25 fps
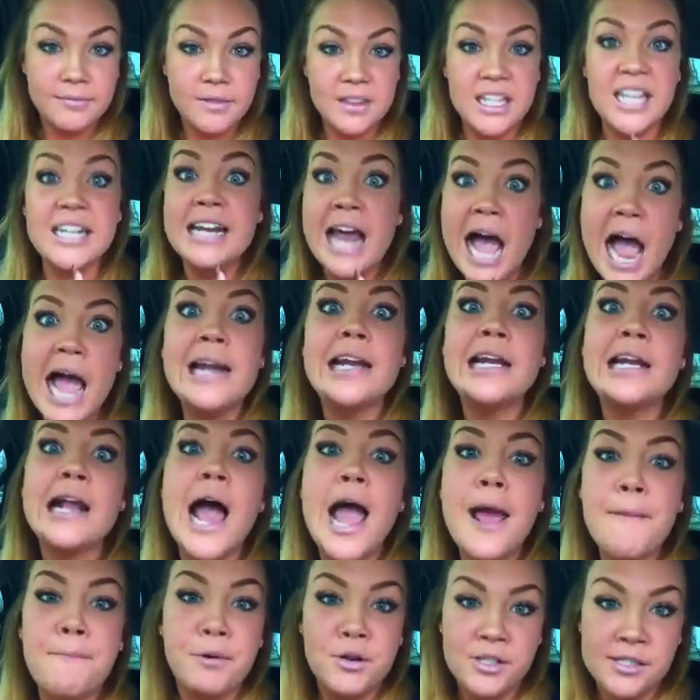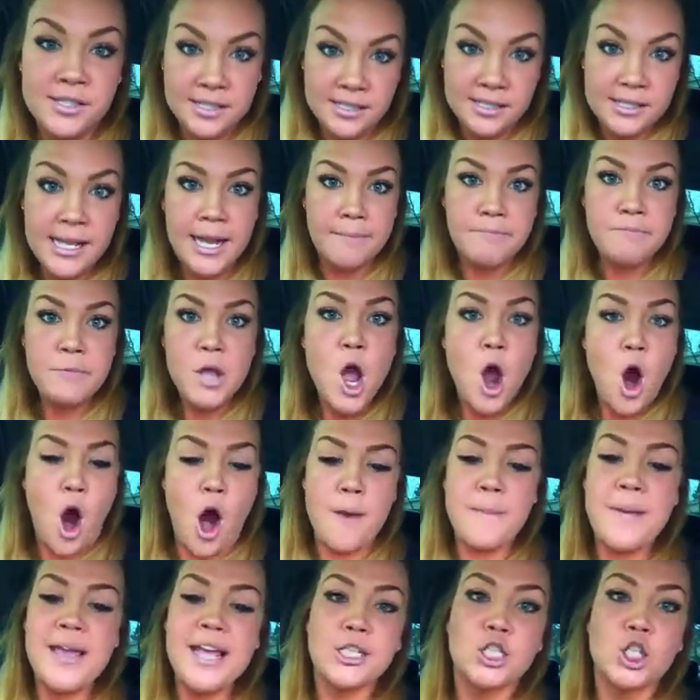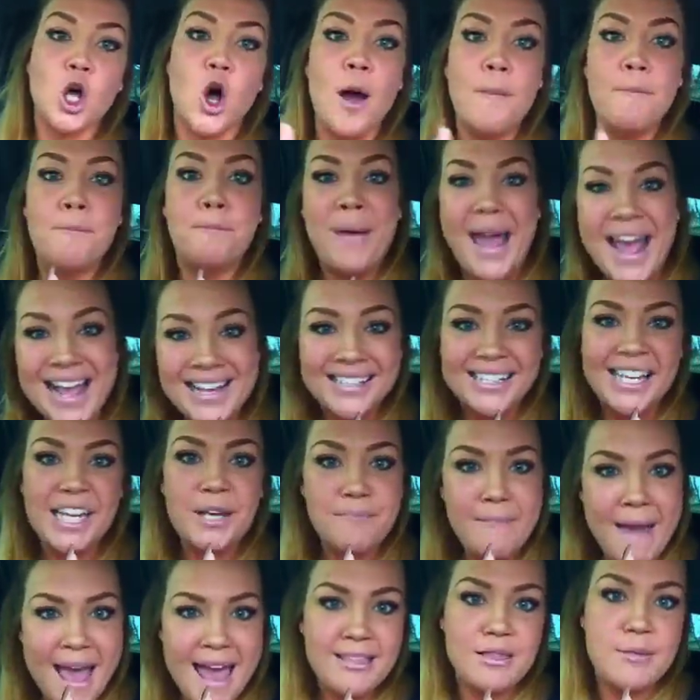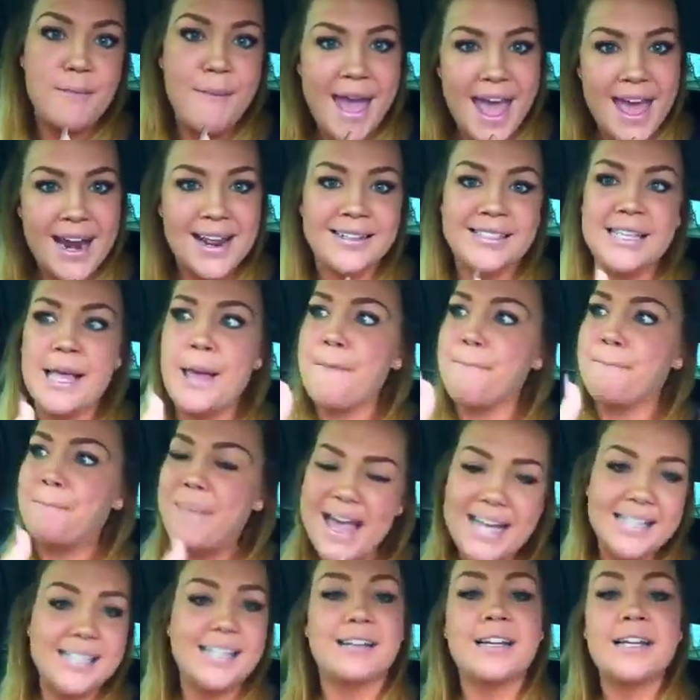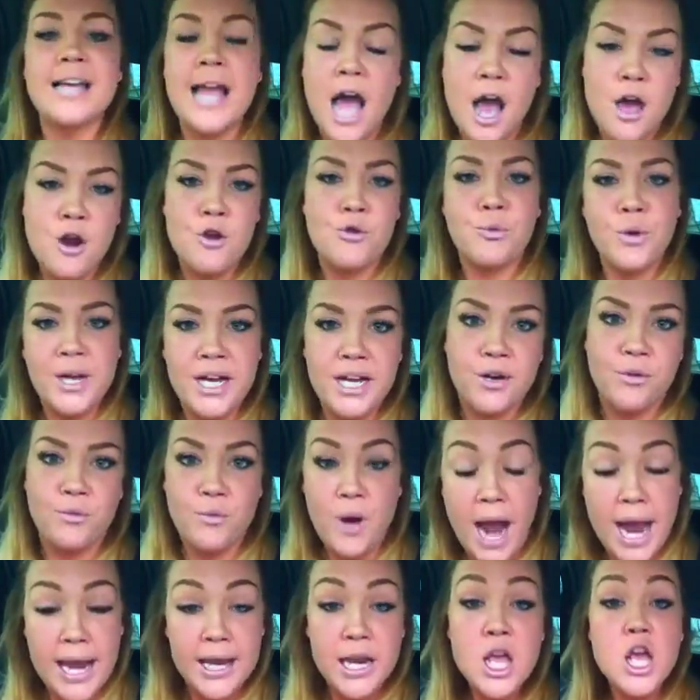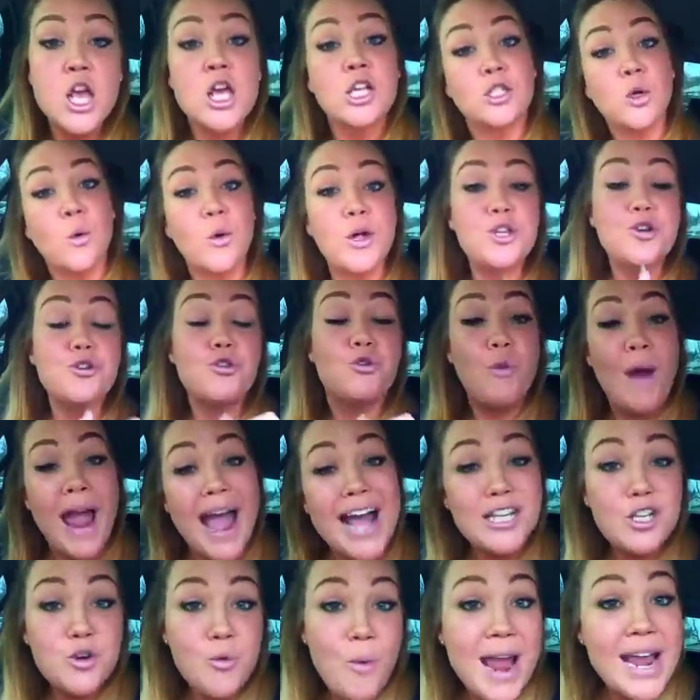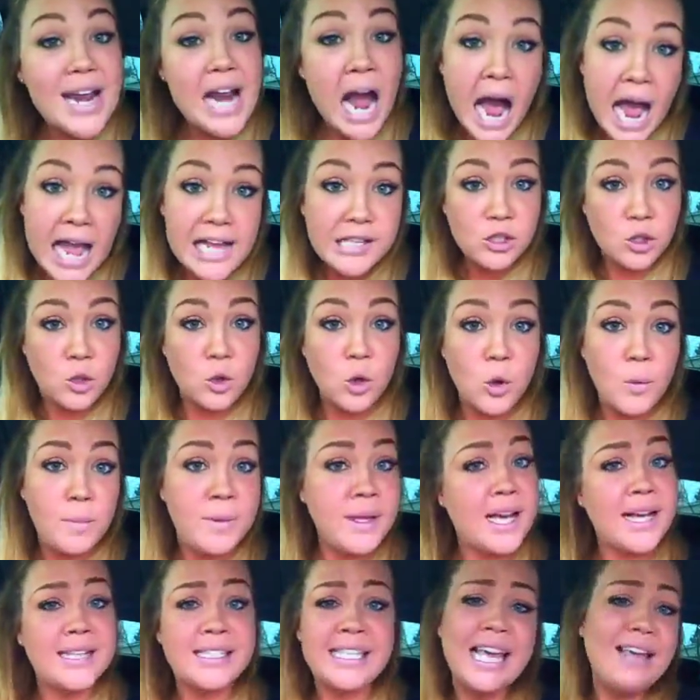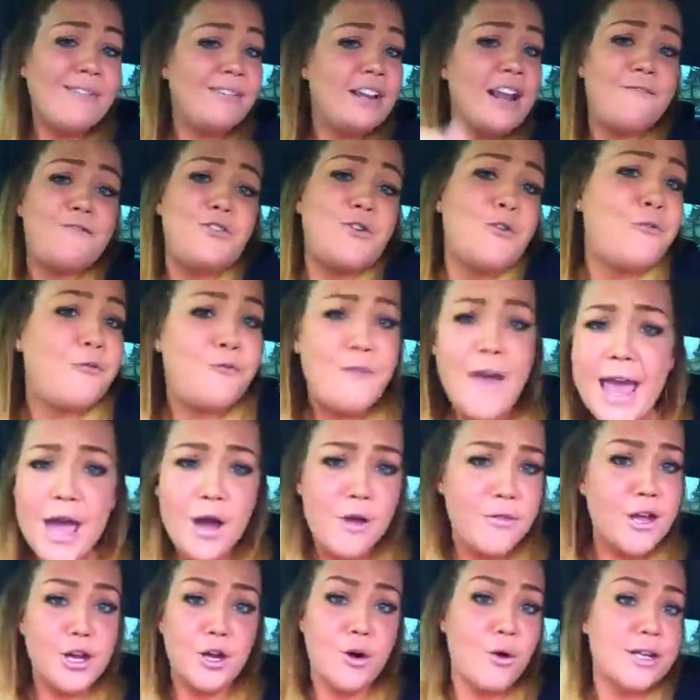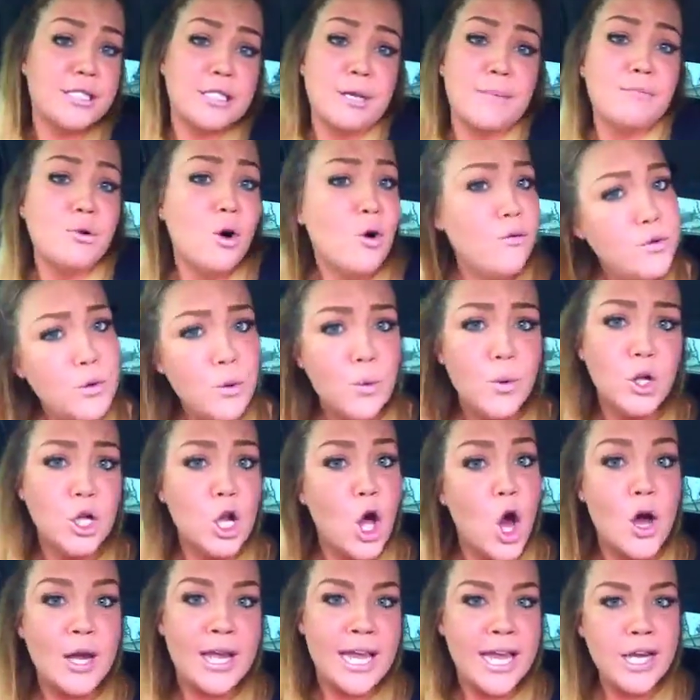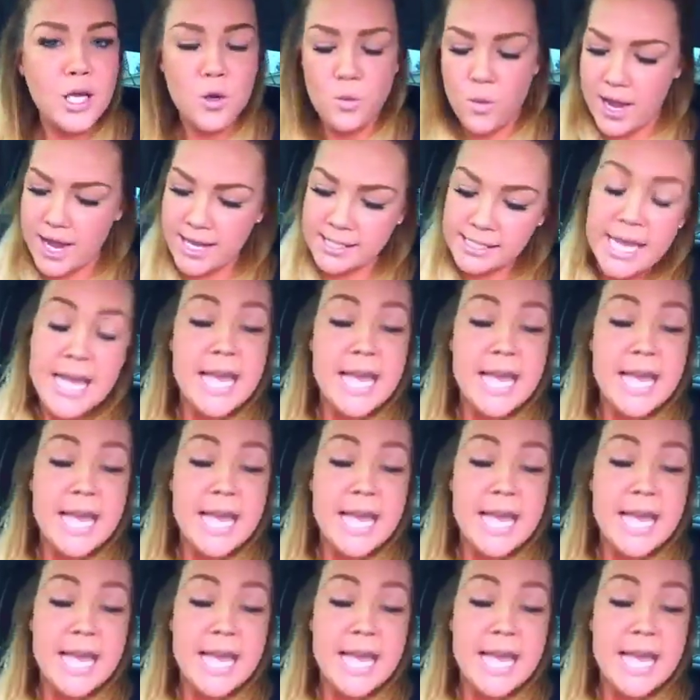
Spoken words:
the 99%, are being taught basic mathematics and basically how to read and write. So when you graduate high school, because even if you fail, they're going to move you along anyways,